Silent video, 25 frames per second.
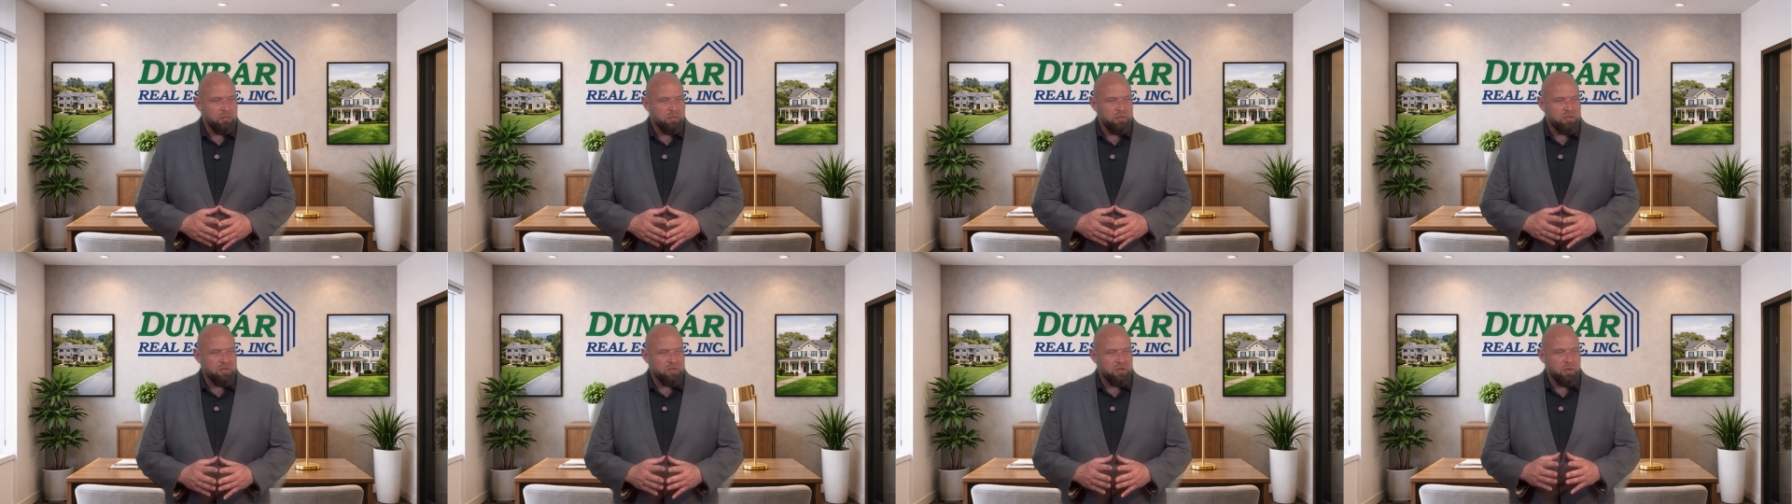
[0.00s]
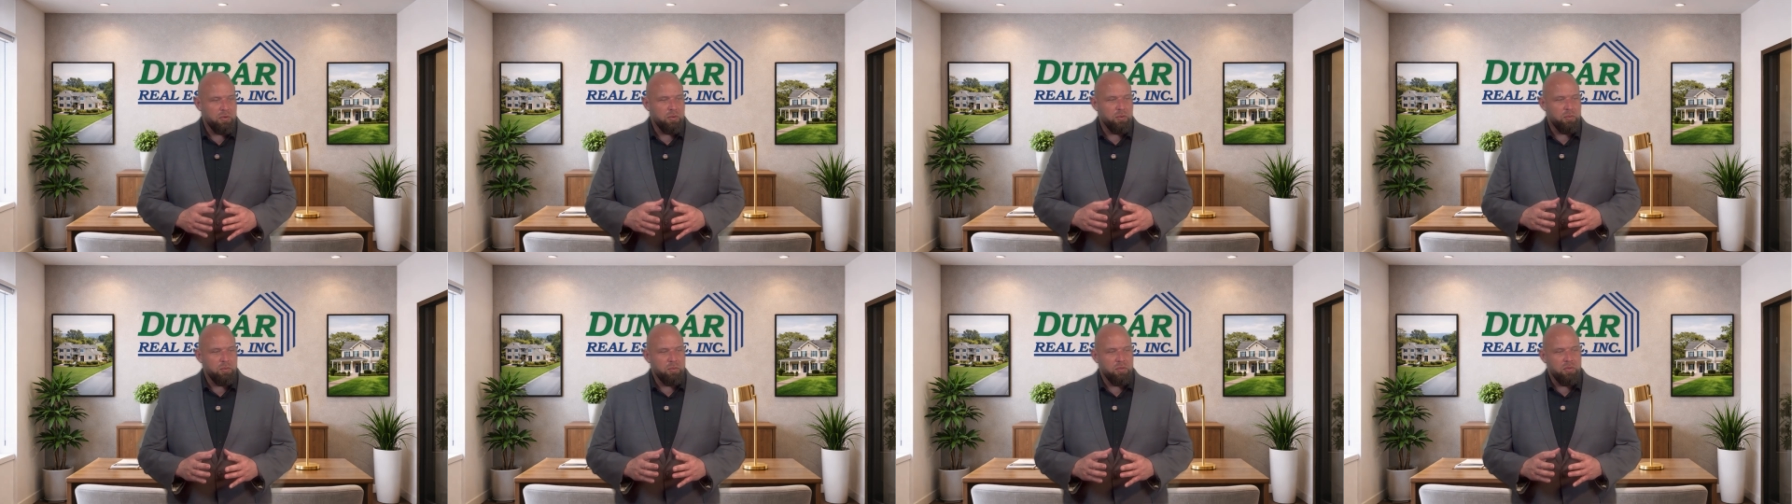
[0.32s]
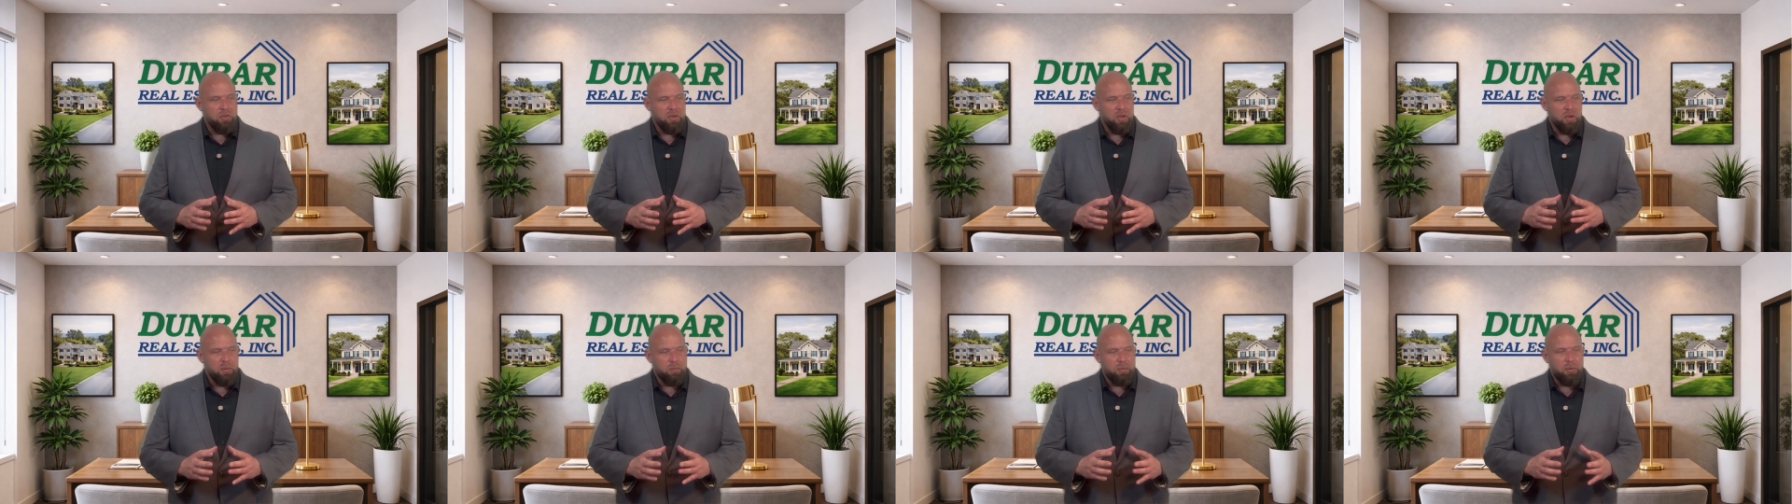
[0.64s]
So
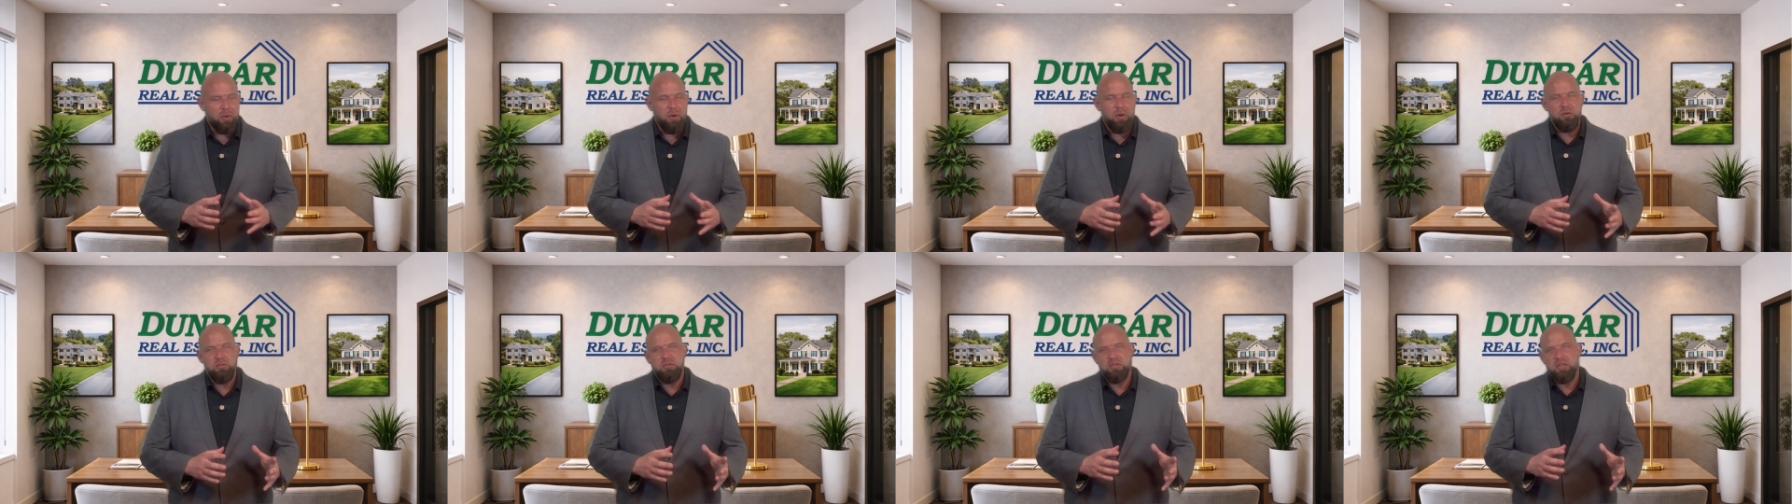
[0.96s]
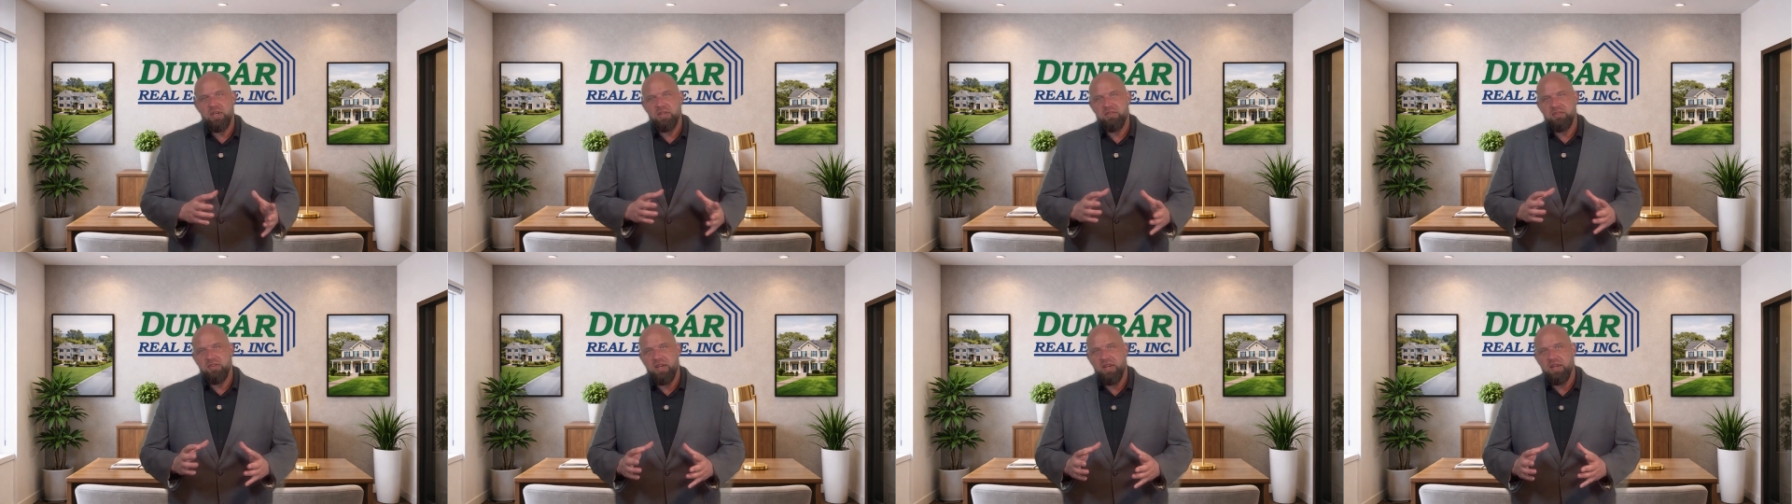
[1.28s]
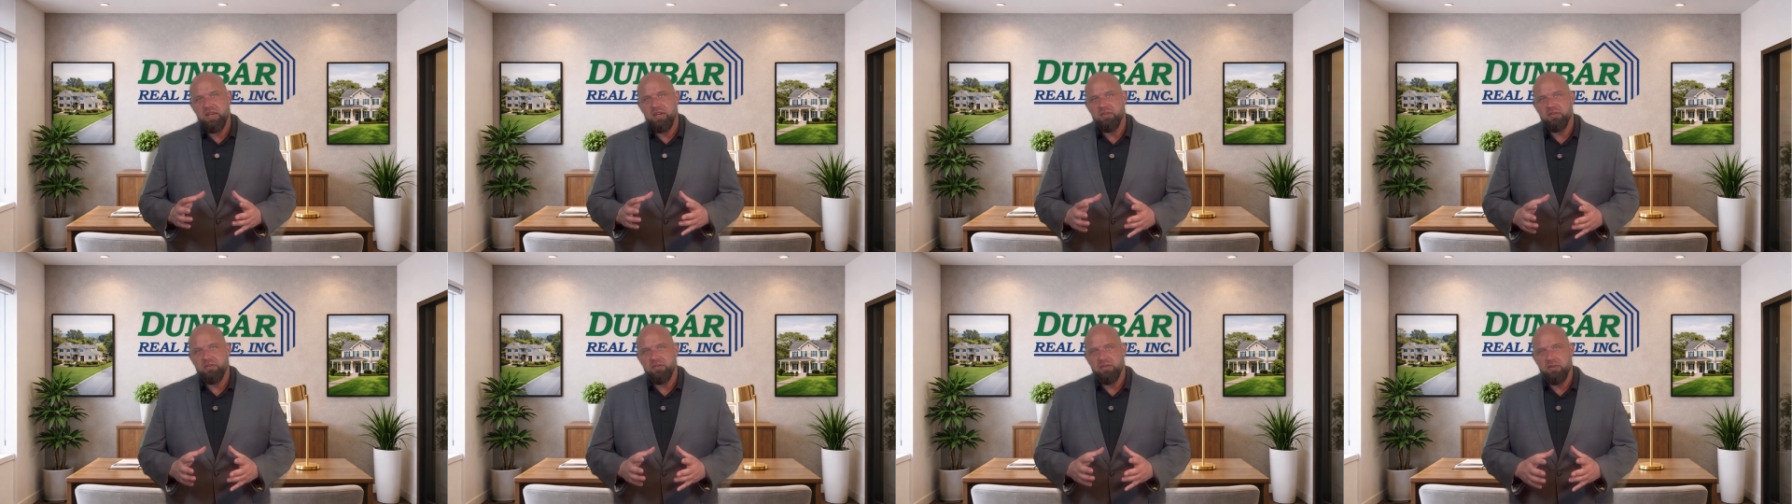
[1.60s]
the approach I
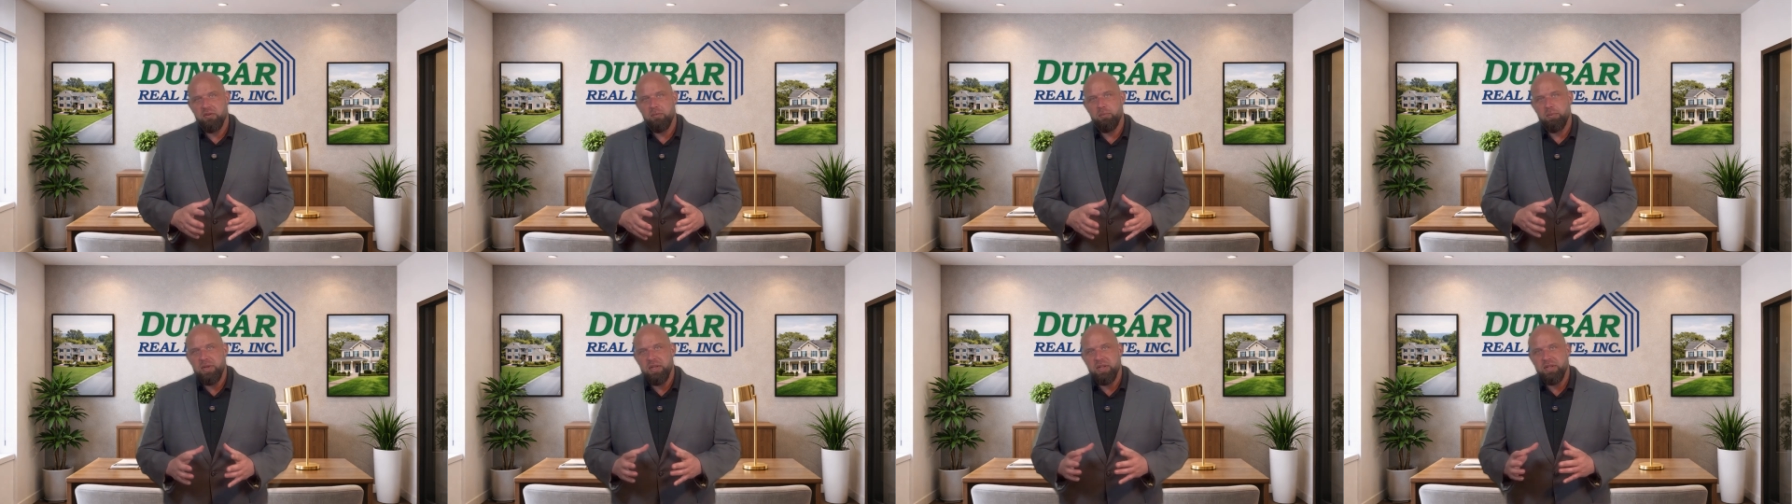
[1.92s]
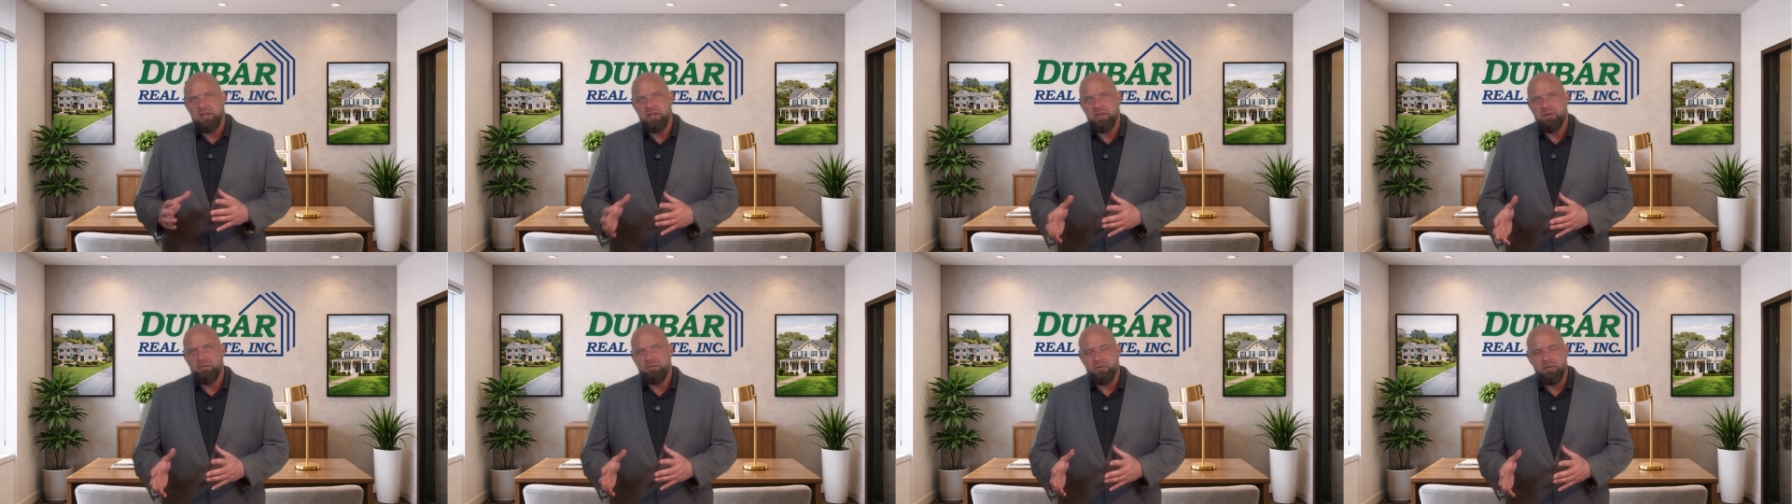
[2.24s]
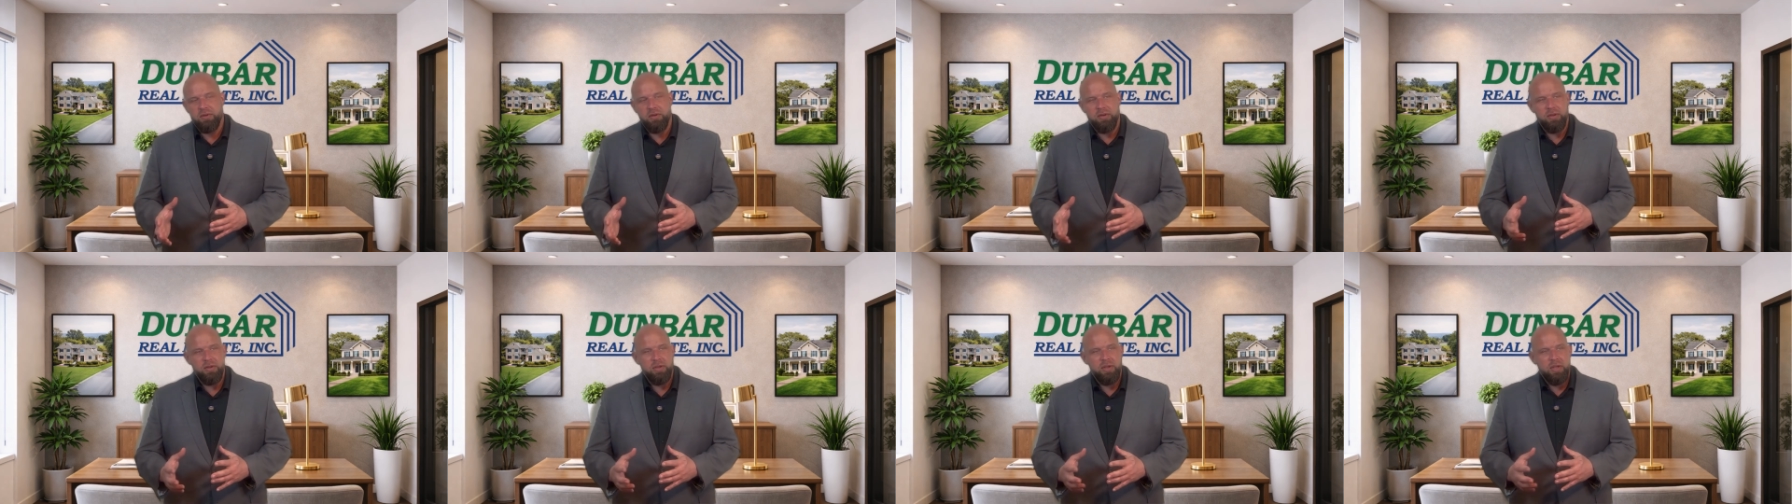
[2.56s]
take is a little bit
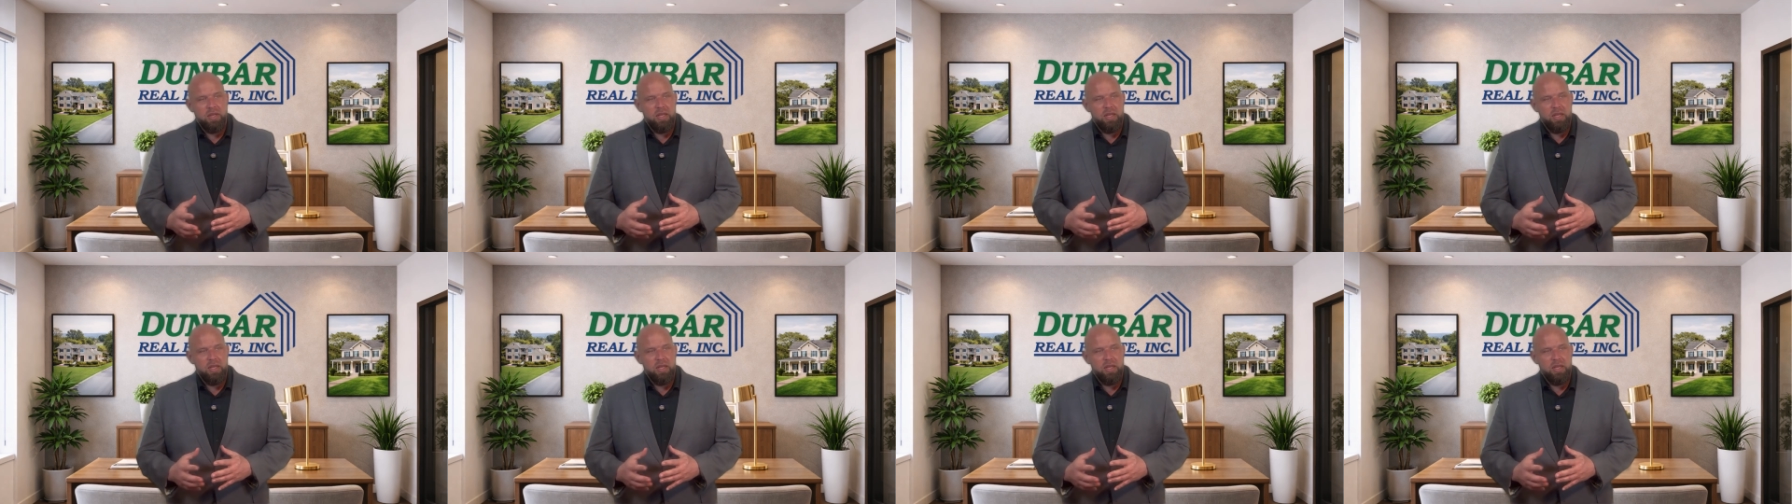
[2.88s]
different.